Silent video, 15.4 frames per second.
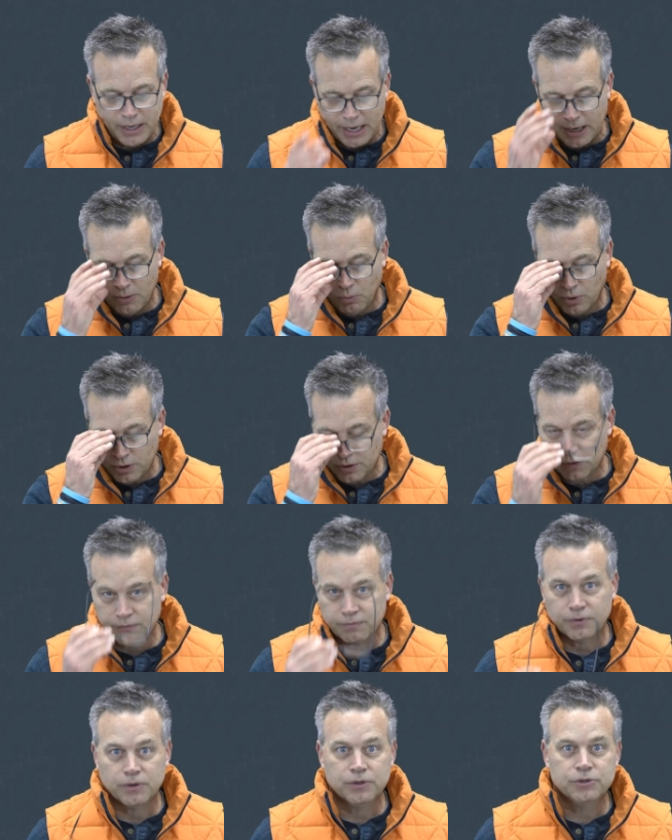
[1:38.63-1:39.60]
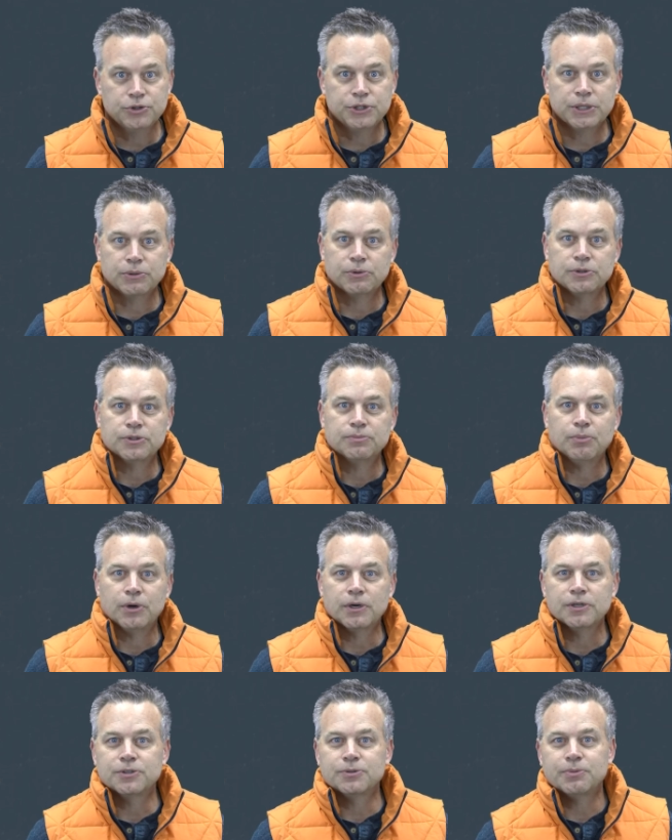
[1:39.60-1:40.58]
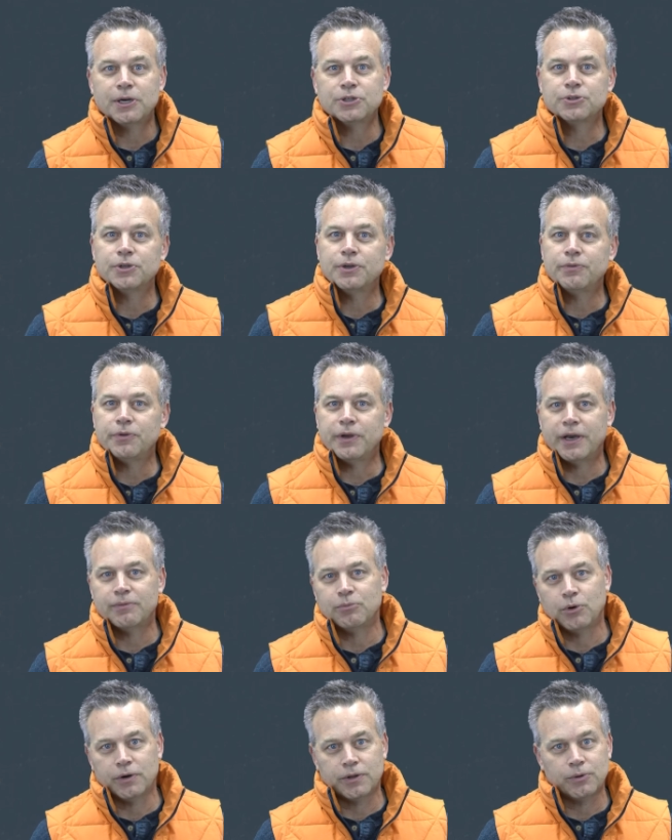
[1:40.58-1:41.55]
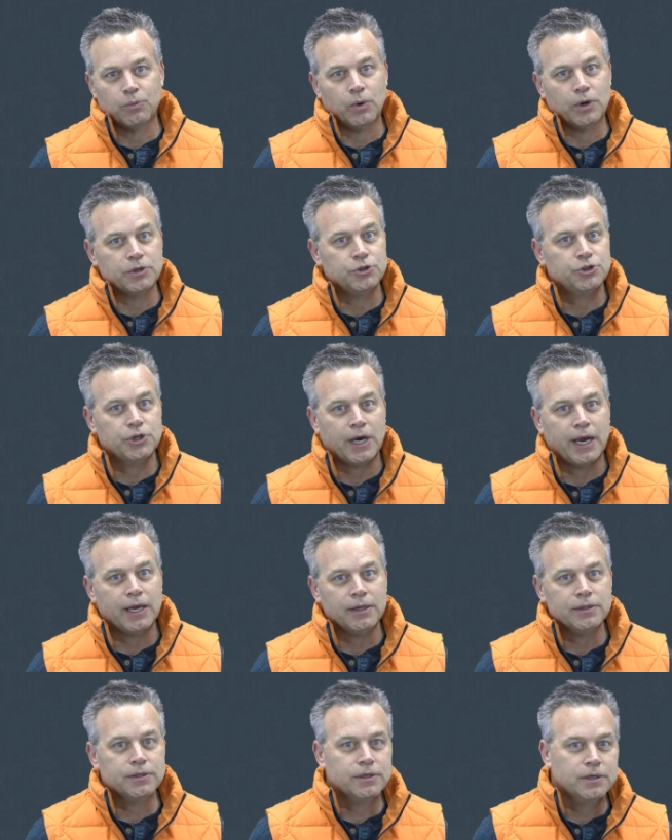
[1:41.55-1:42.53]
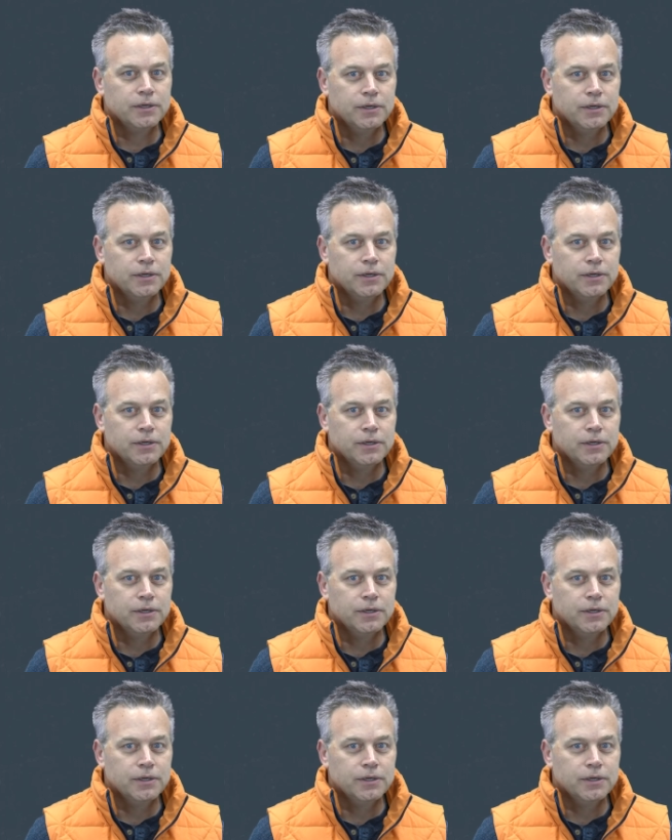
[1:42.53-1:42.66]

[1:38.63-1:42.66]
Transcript: a wonderful children's book, especially if you have more than 1 child.